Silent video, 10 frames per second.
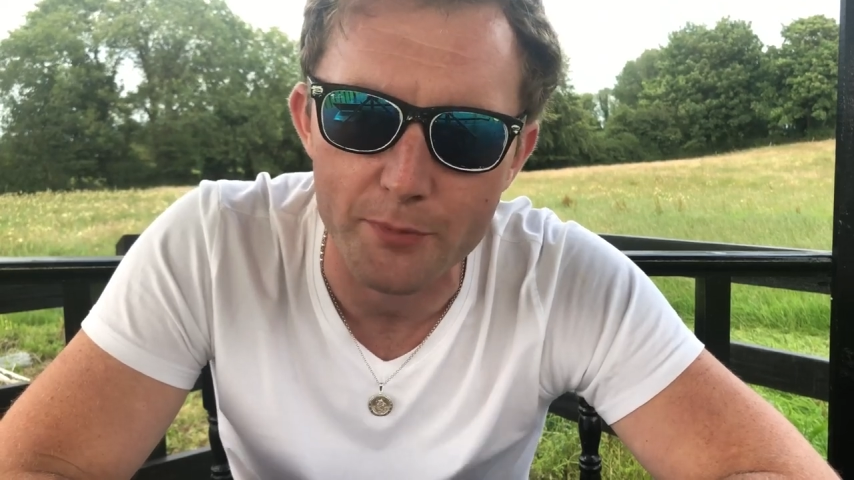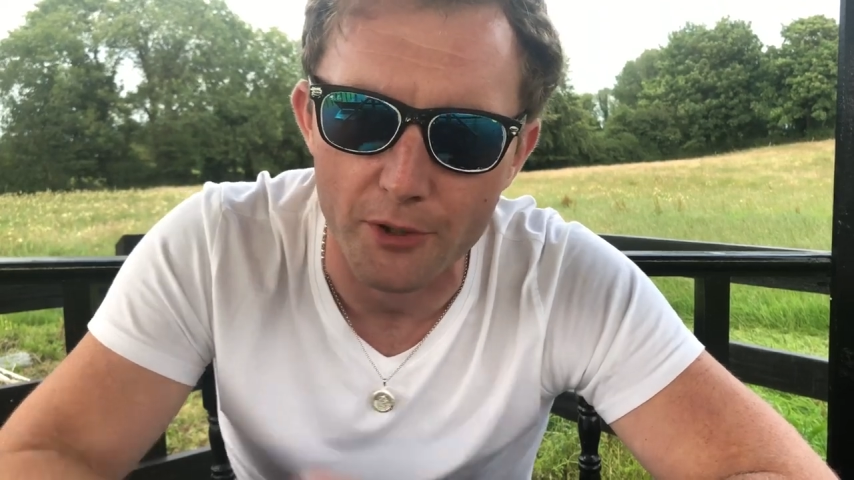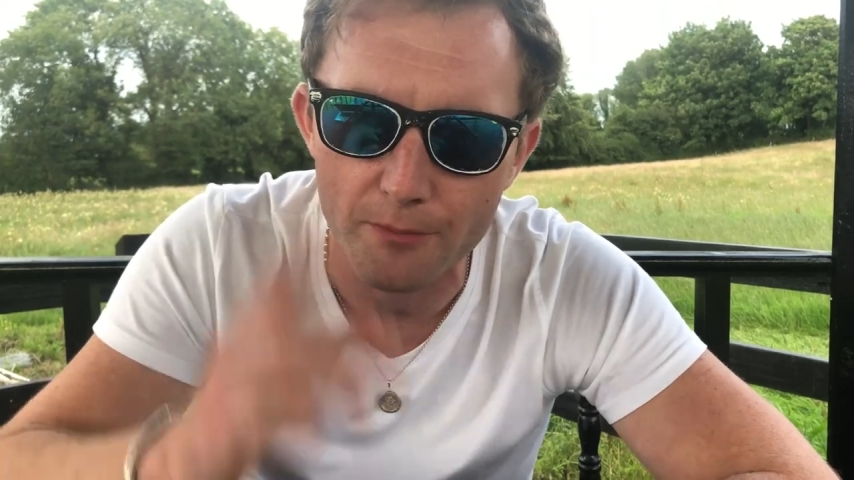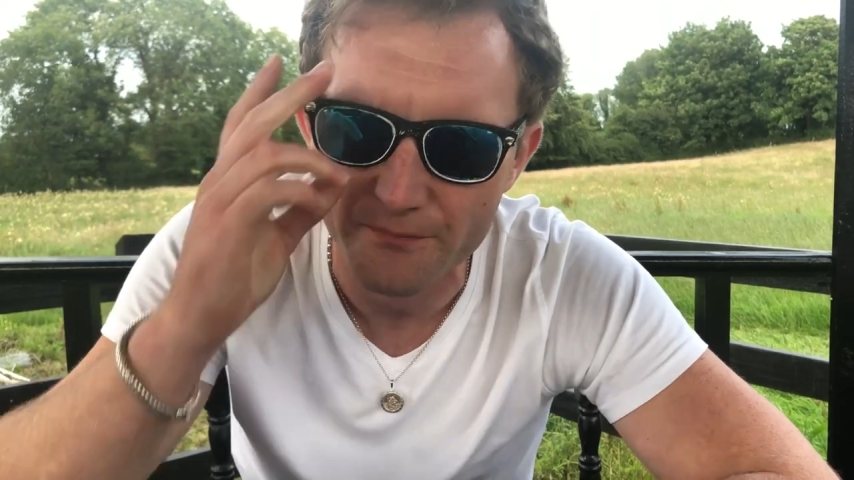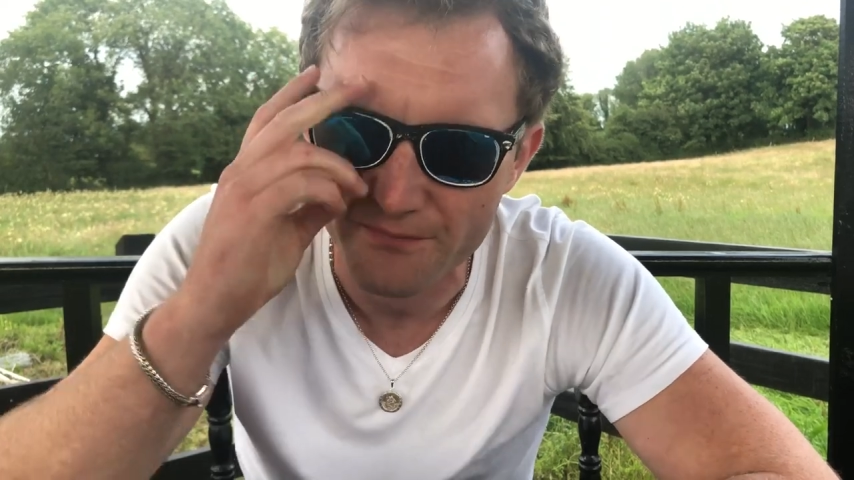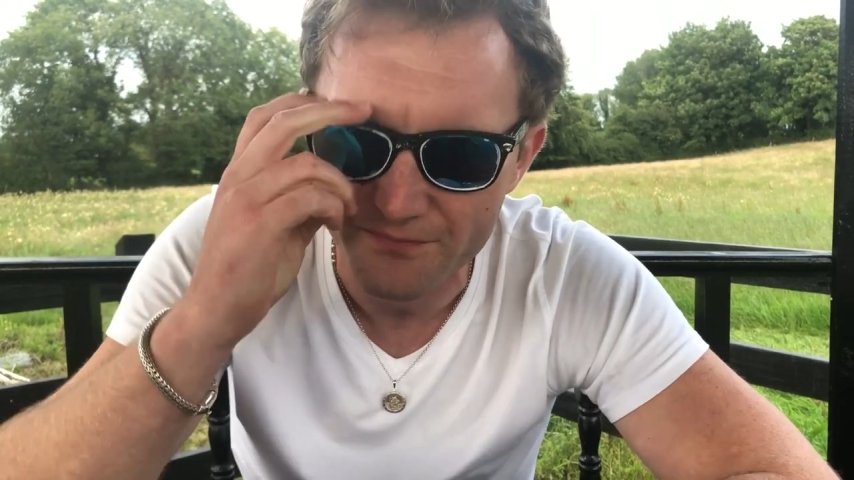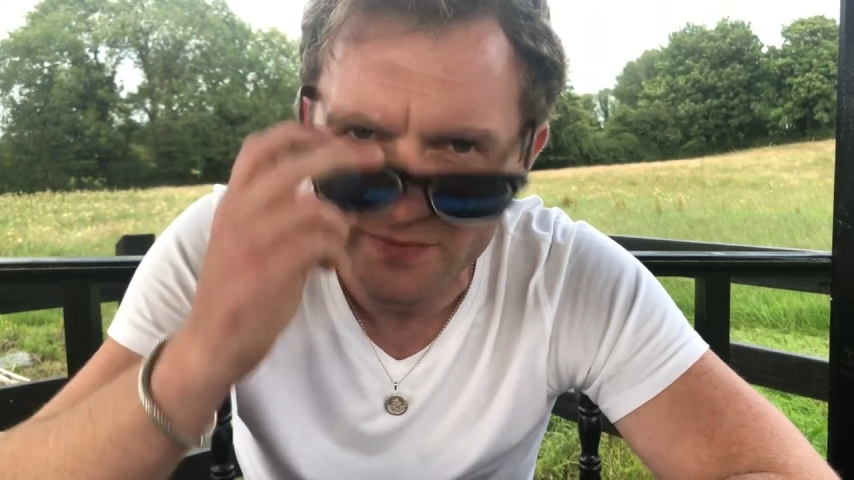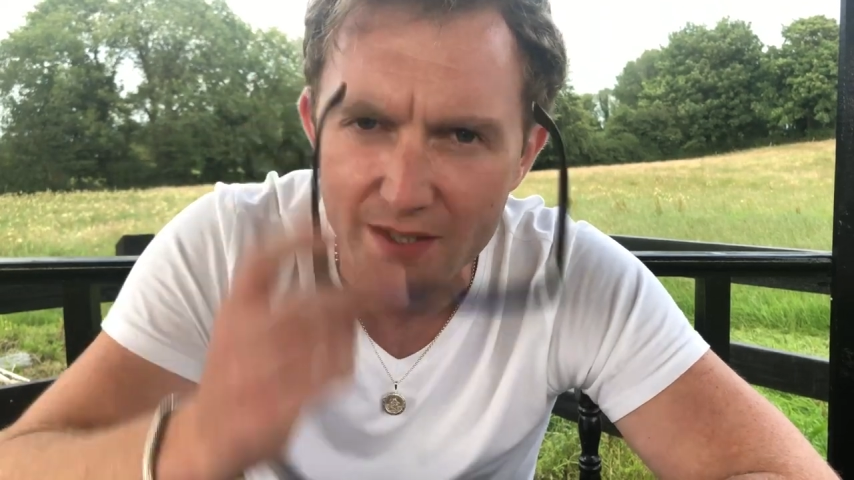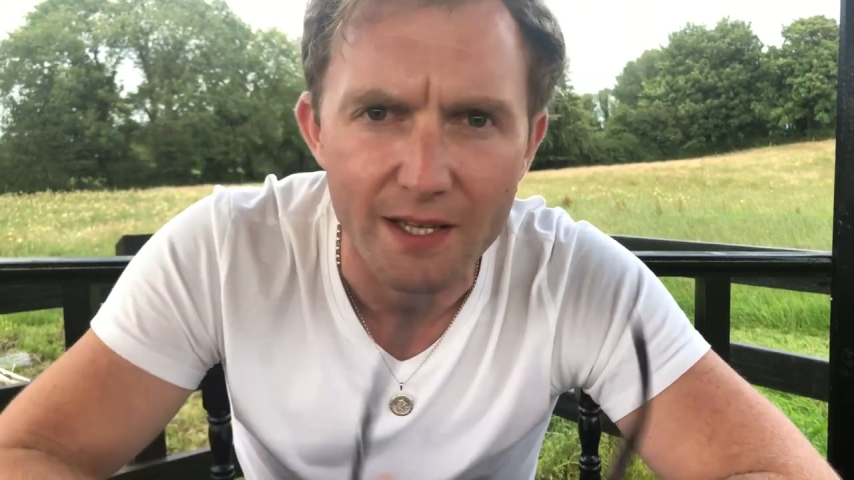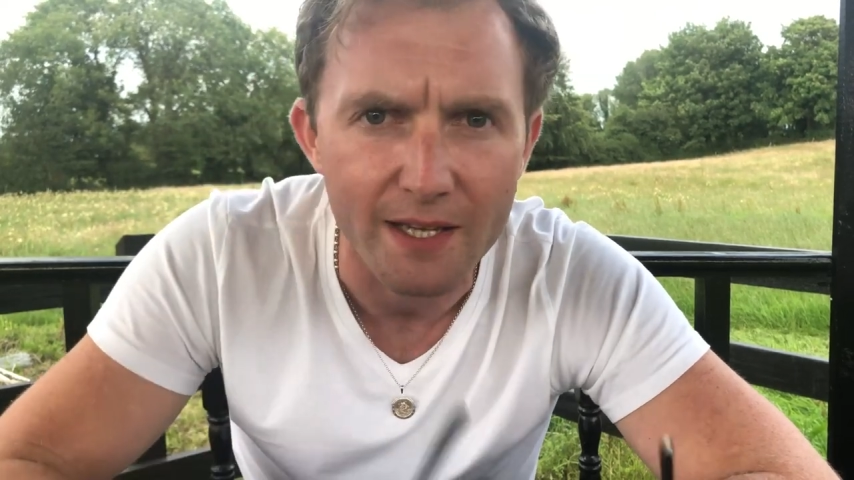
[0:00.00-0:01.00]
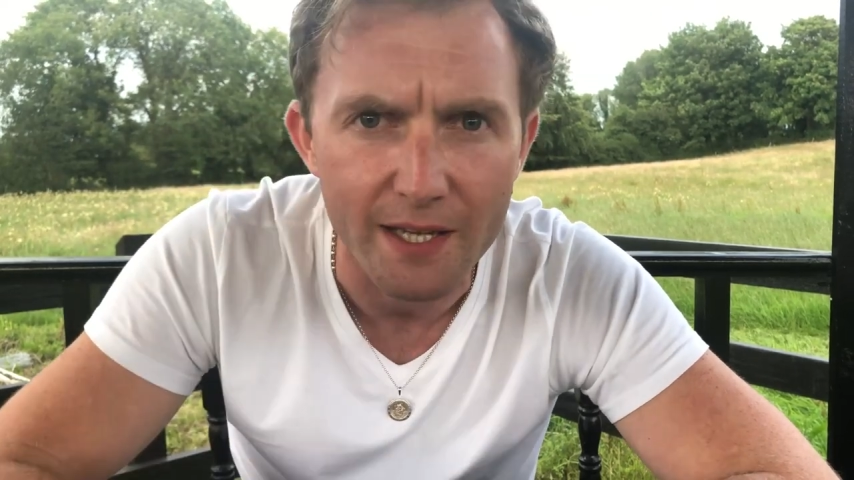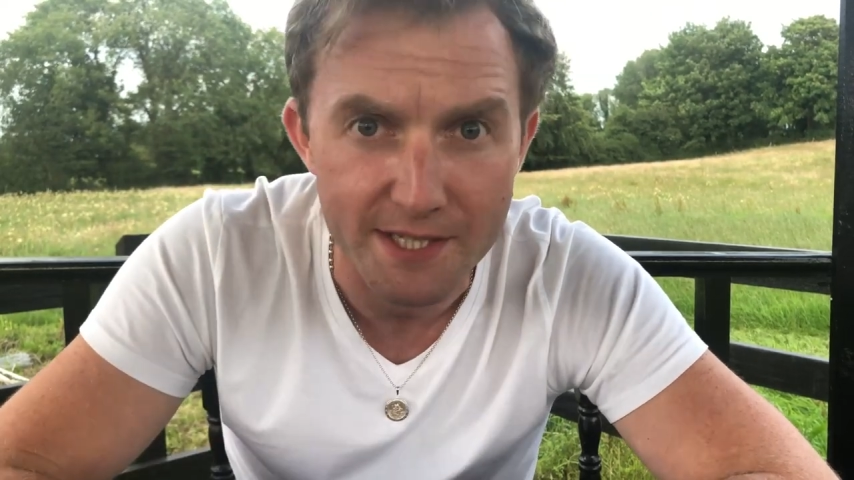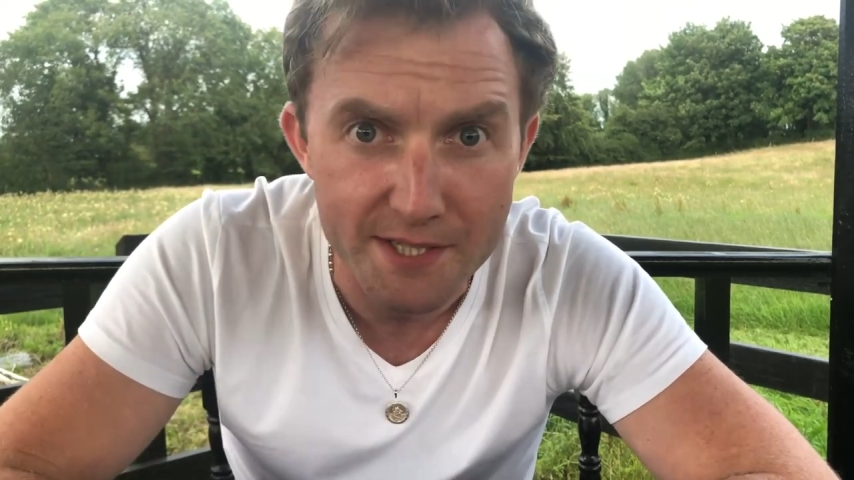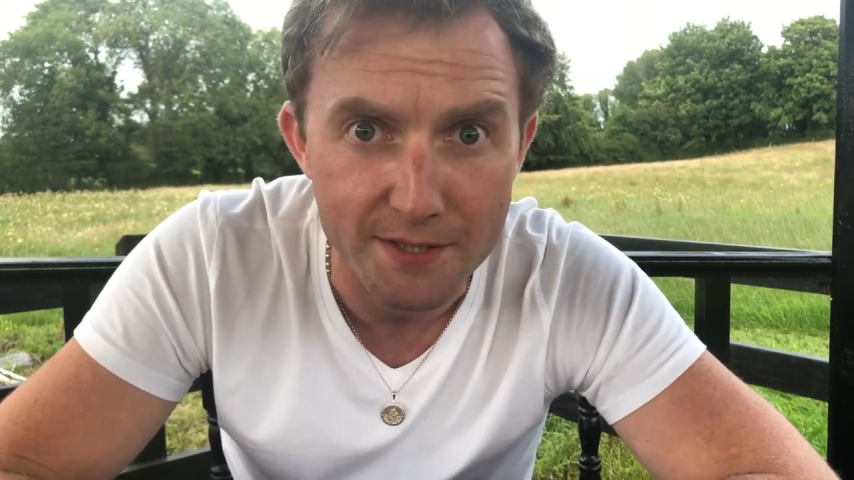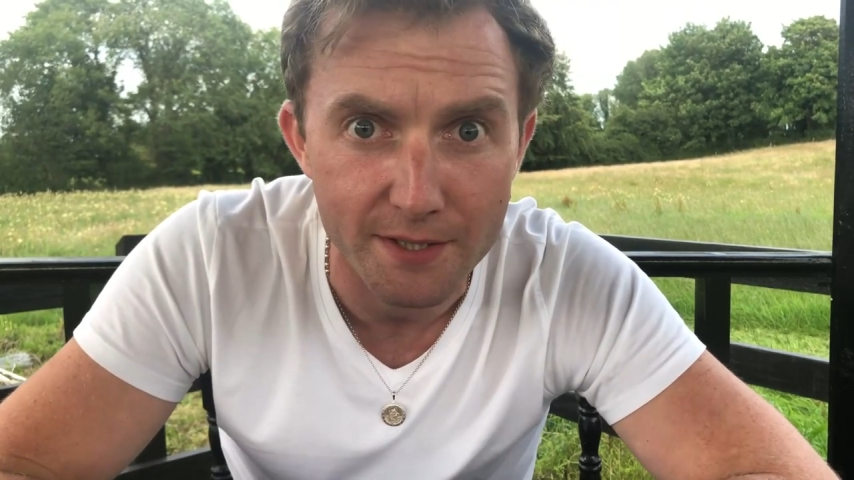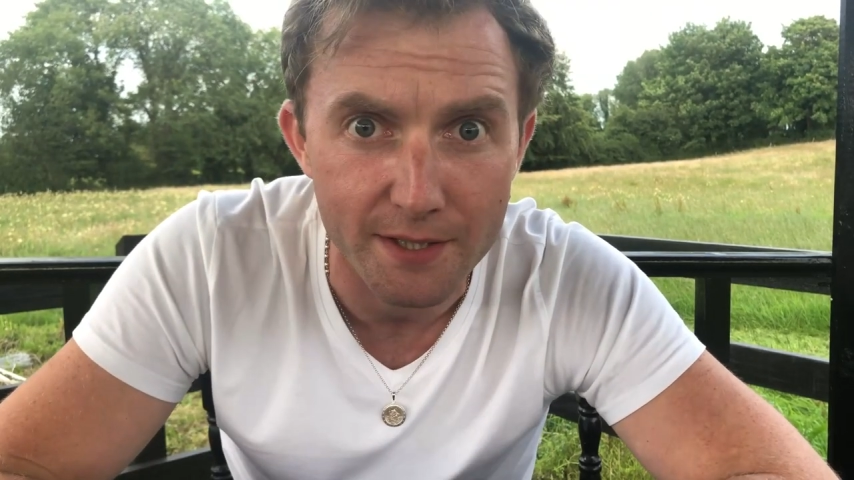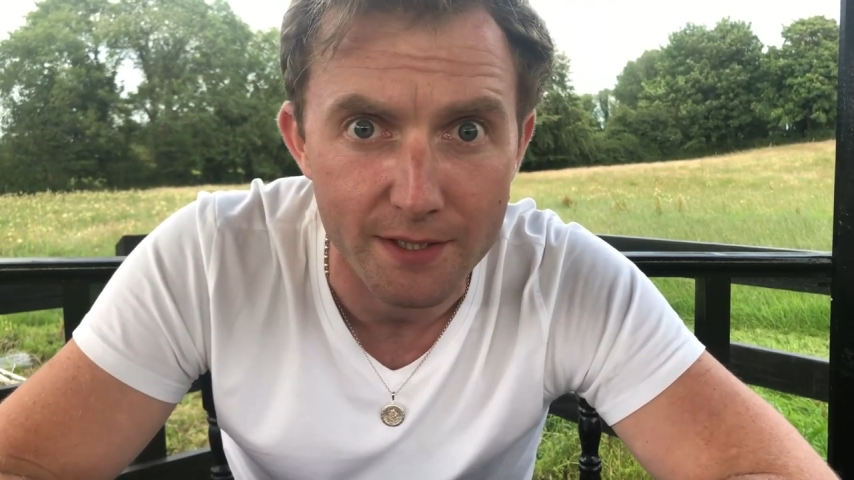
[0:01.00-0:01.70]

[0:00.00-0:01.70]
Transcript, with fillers: though, is it?